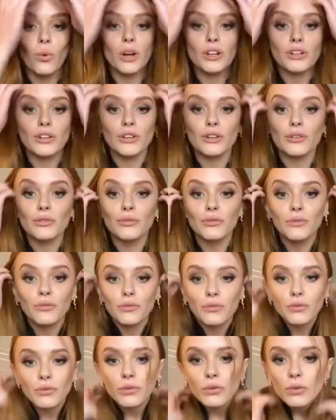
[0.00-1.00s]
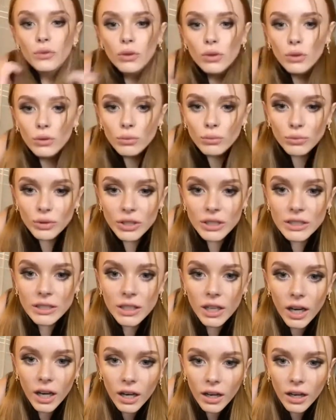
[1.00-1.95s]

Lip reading: wonderful. I'm reading.